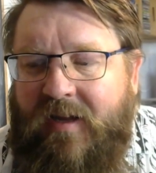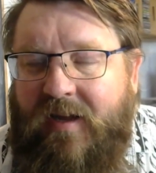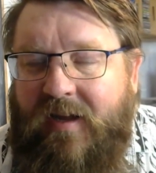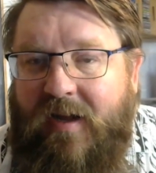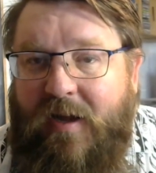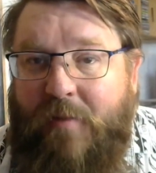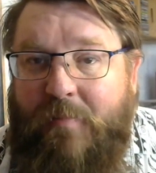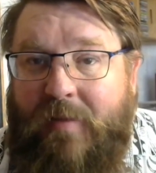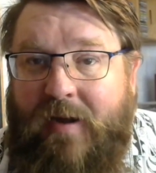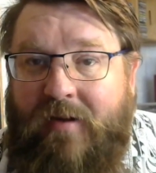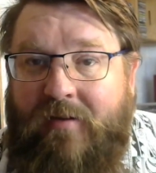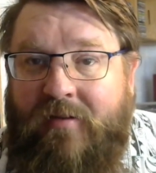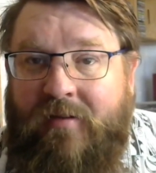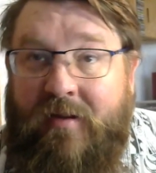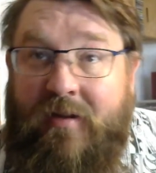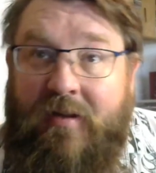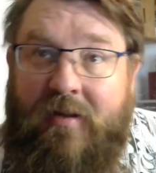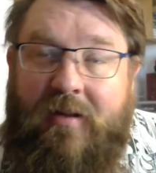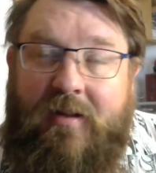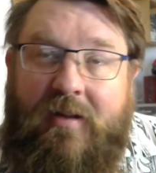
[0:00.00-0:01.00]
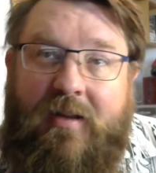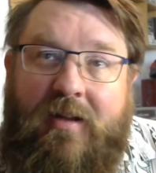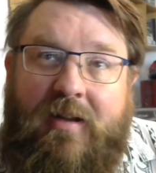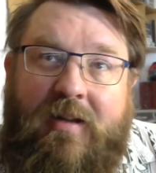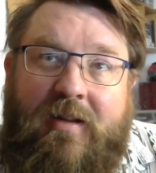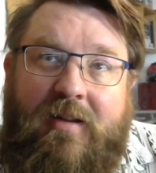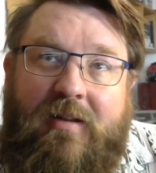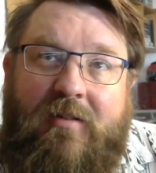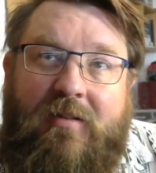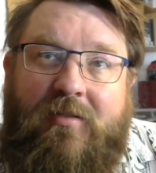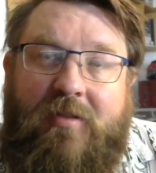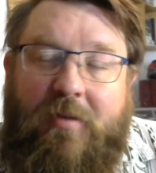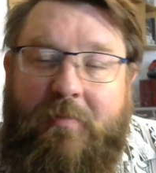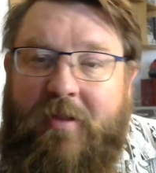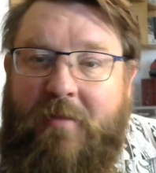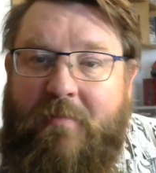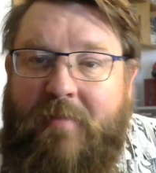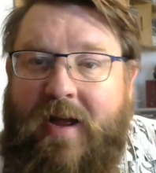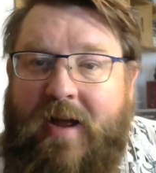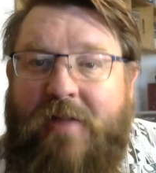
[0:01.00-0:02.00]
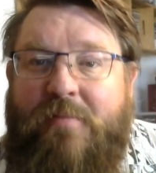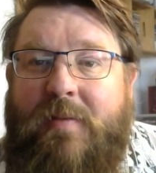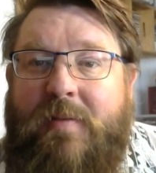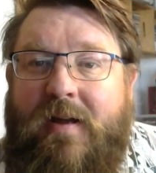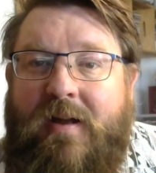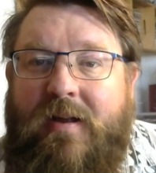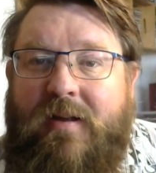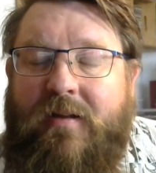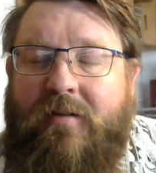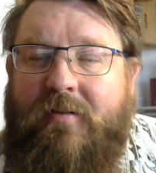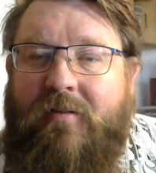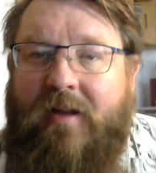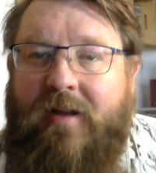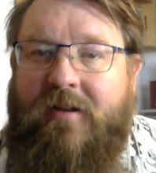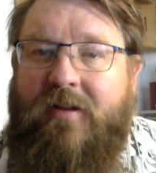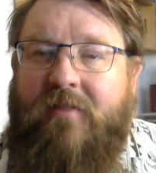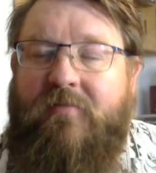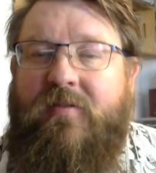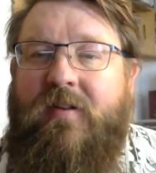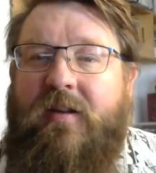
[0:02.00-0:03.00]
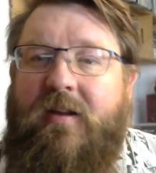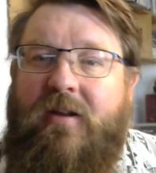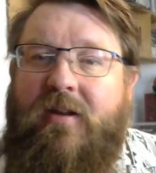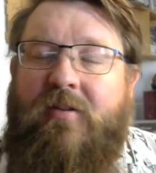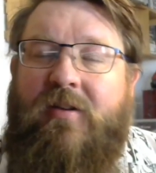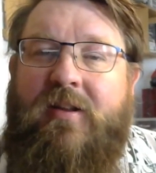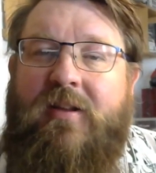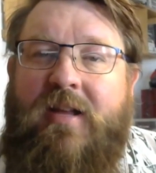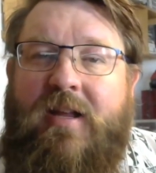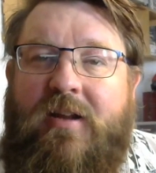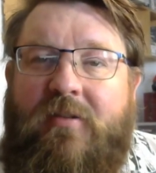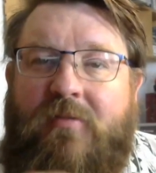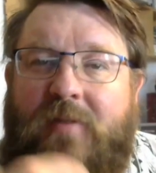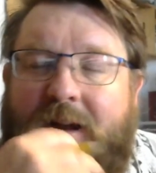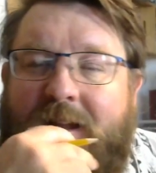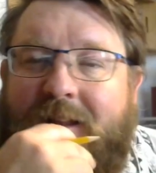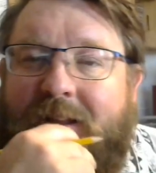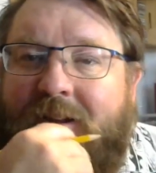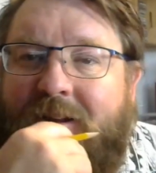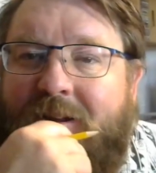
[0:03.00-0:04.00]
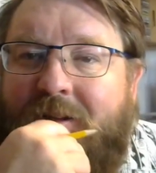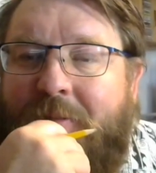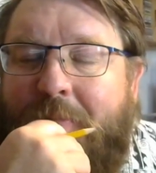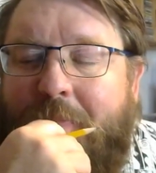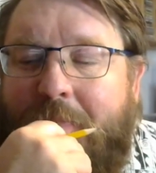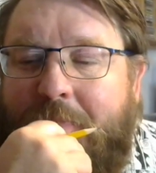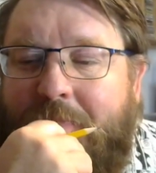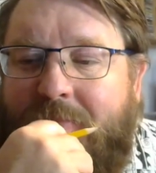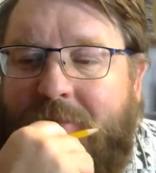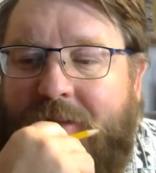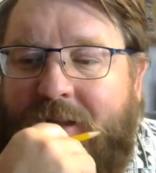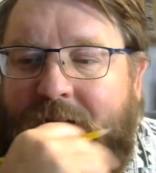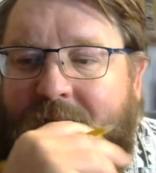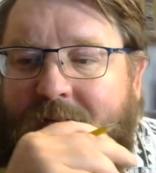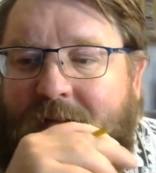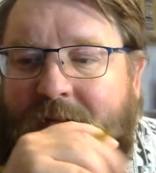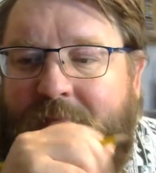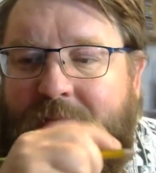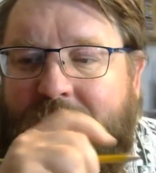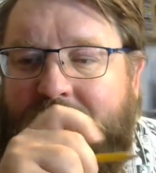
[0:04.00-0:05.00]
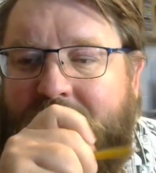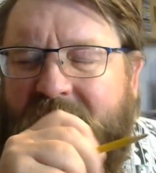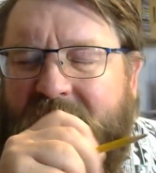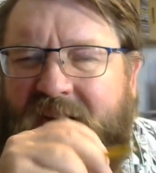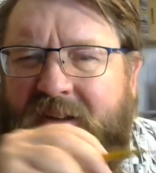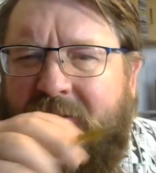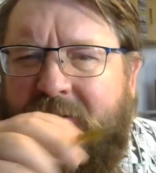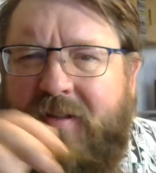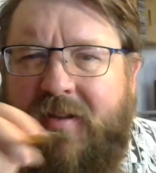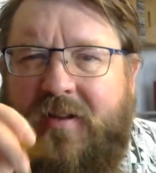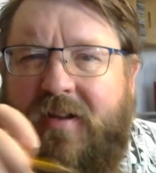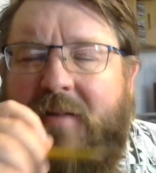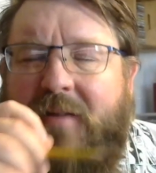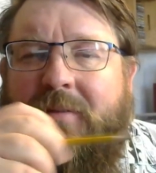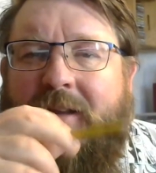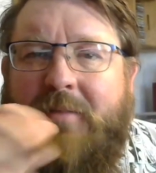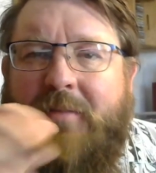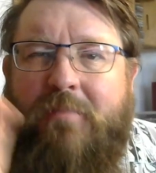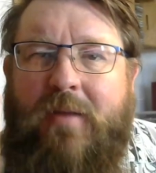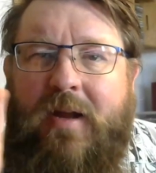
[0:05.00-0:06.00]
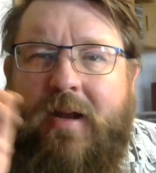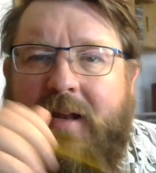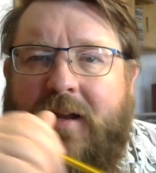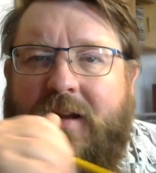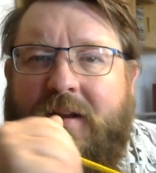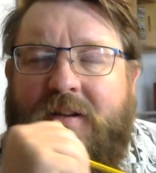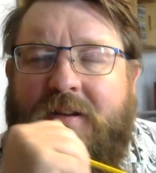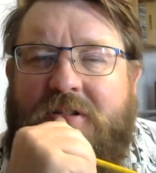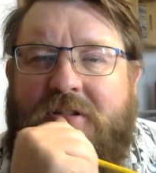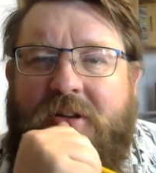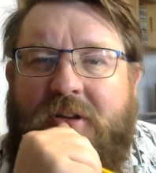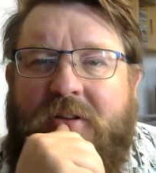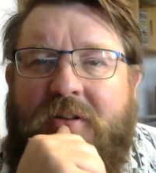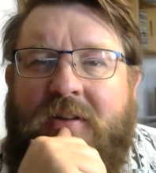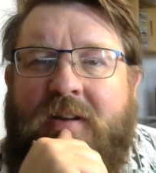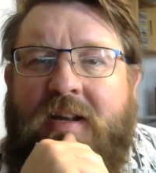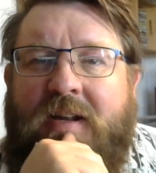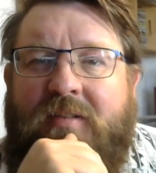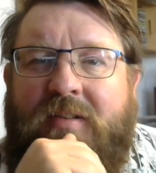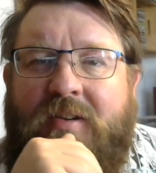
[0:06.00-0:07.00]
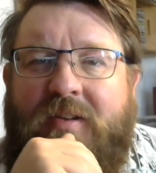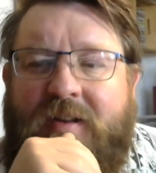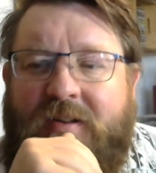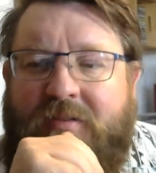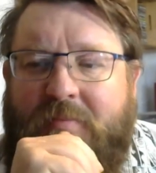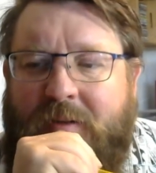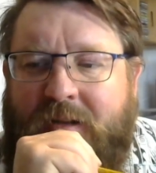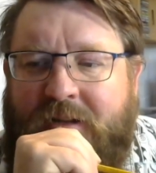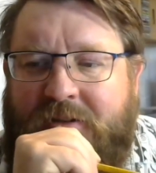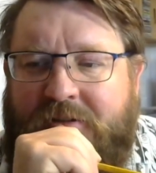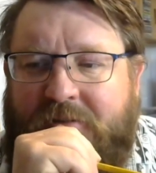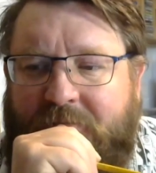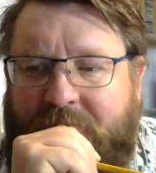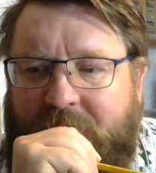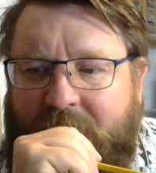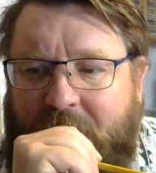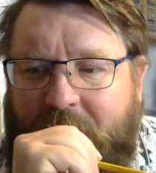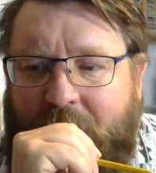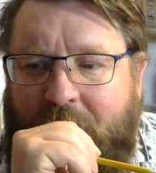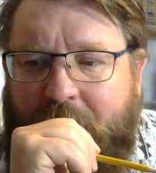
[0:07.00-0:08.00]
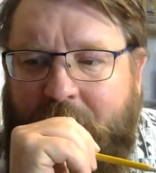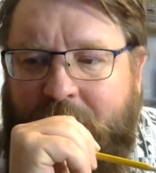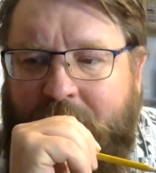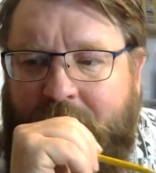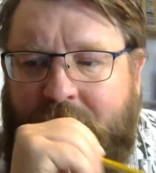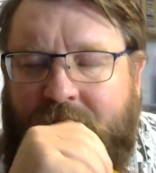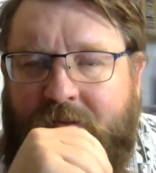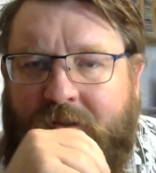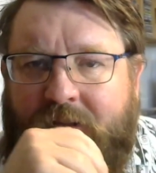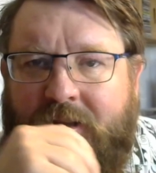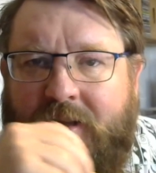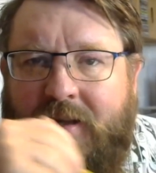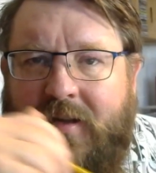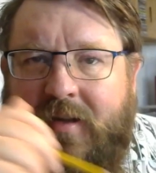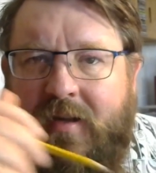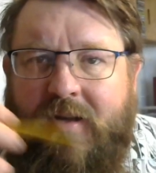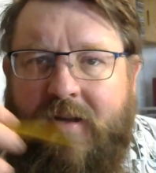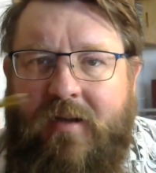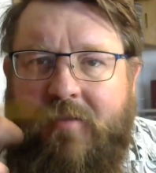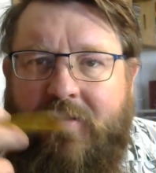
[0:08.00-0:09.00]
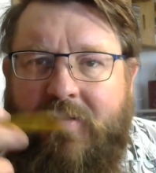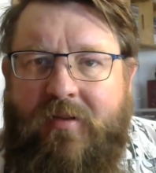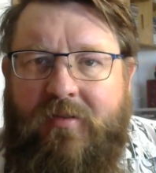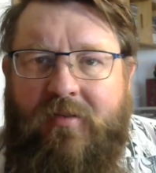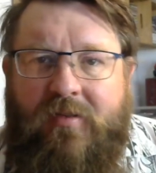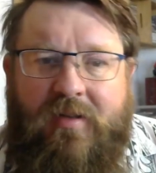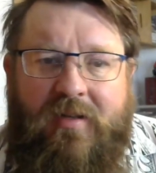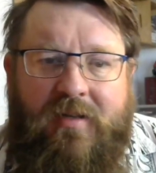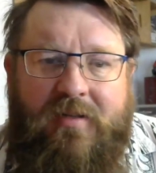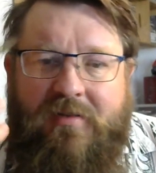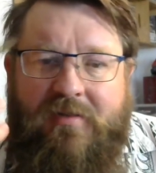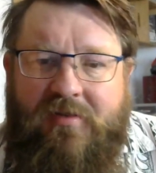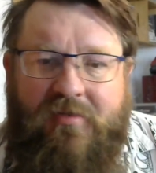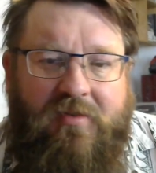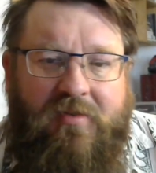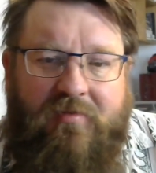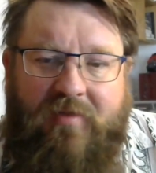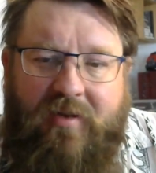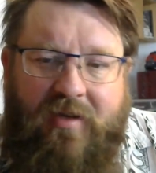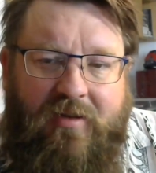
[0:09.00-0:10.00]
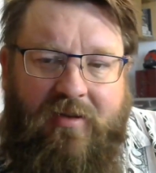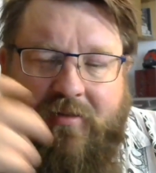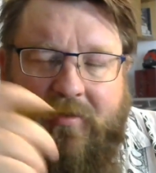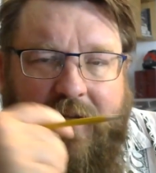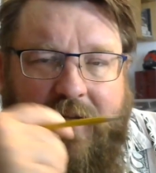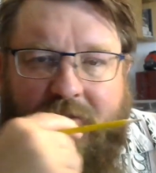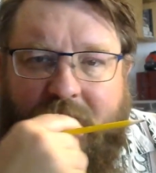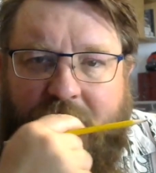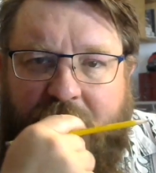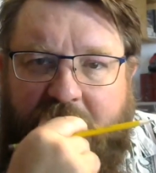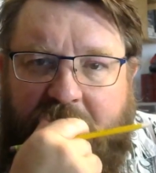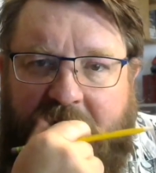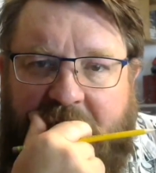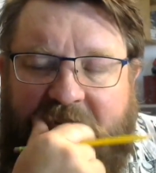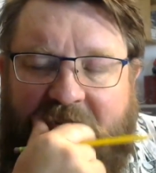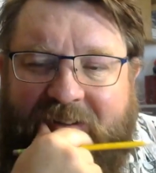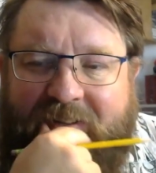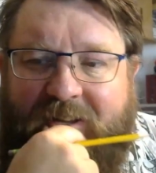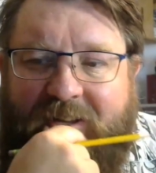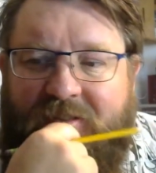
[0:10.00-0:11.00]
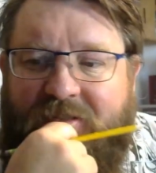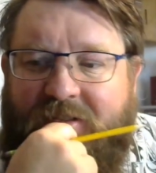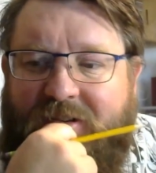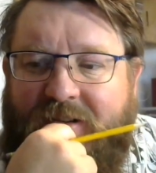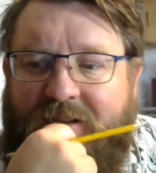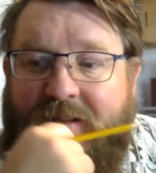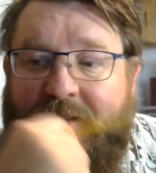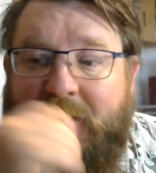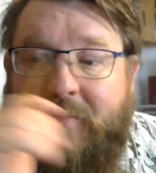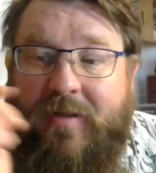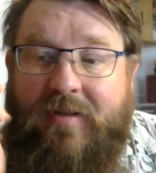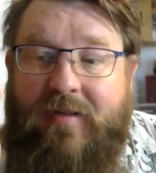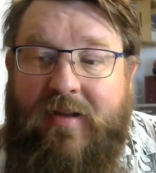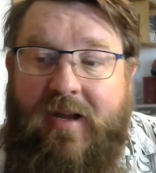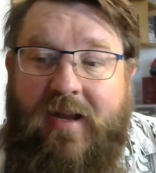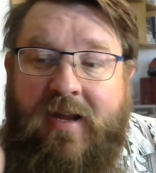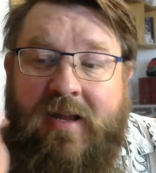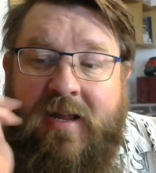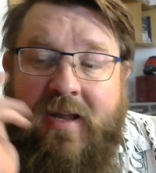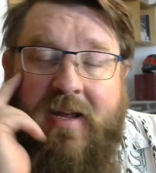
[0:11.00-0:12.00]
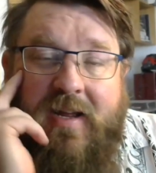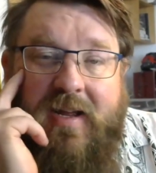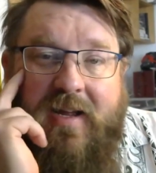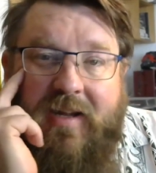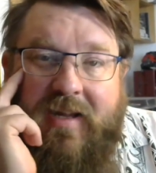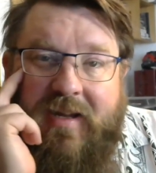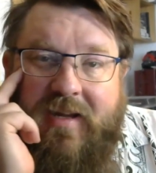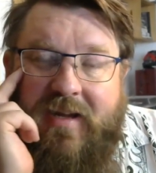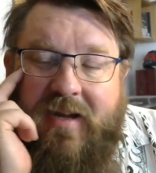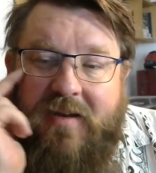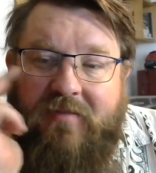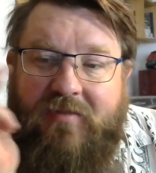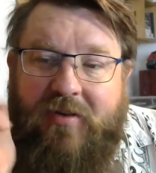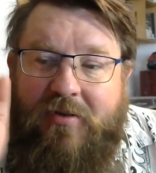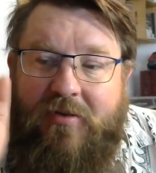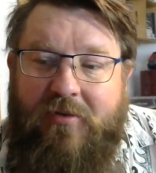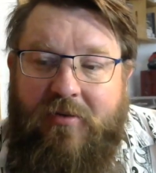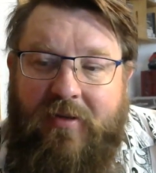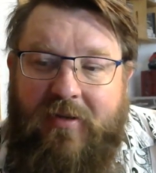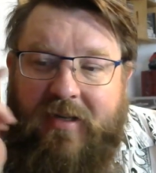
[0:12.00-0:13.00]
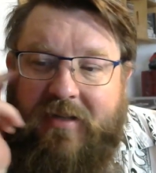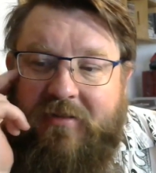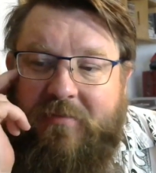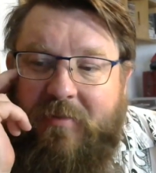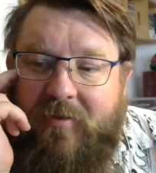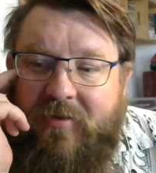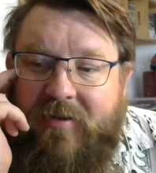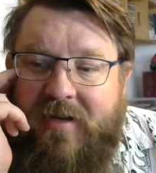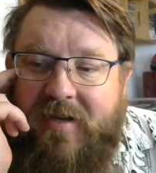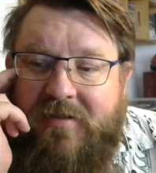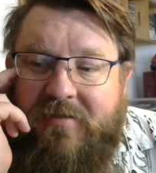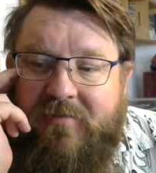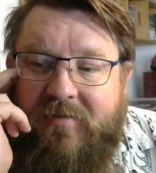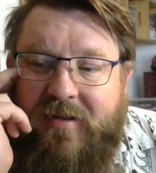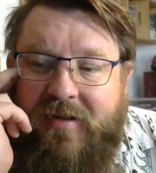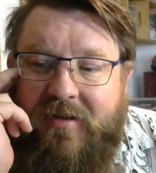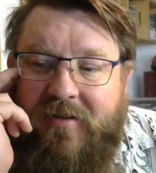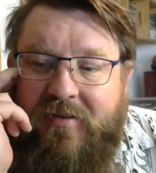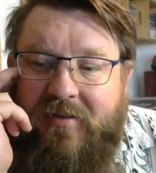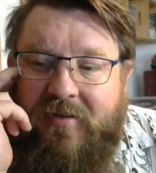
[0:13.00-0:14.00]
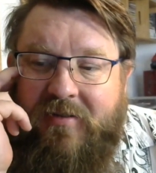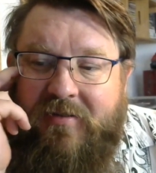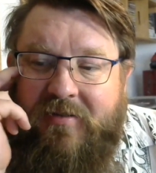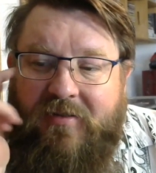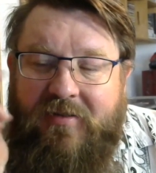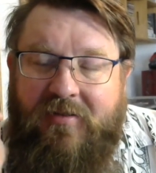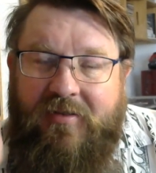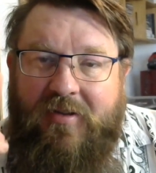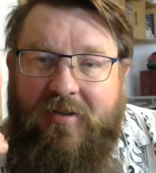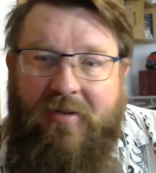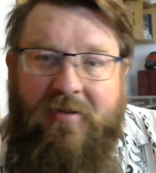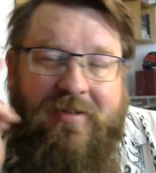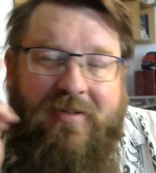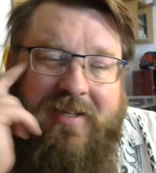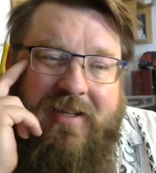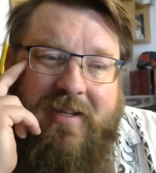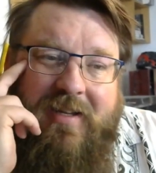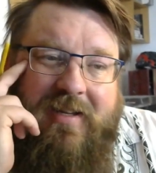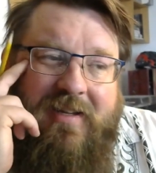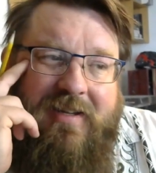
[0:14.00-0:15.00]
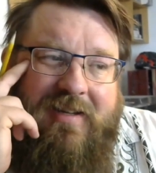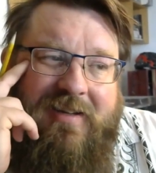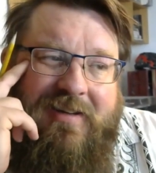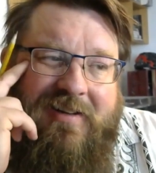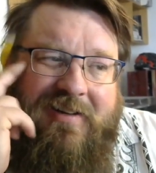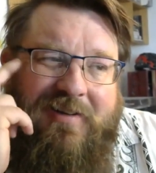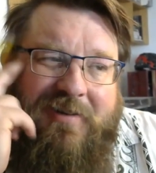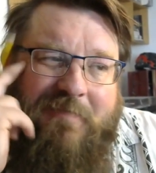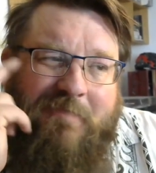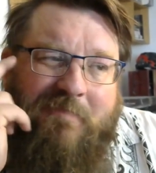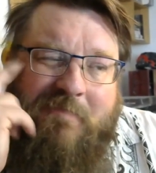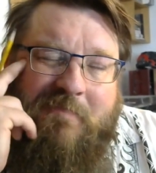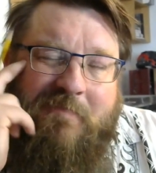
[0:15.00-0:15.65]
about like some of the math behind it. I did a video on that a while ago, like with the doubling penny, showing you guys how exponential growth works. It was just a video, it wasn't a lesson or anything. But today, I got kind of a cool exploration we're gonna do. So, um,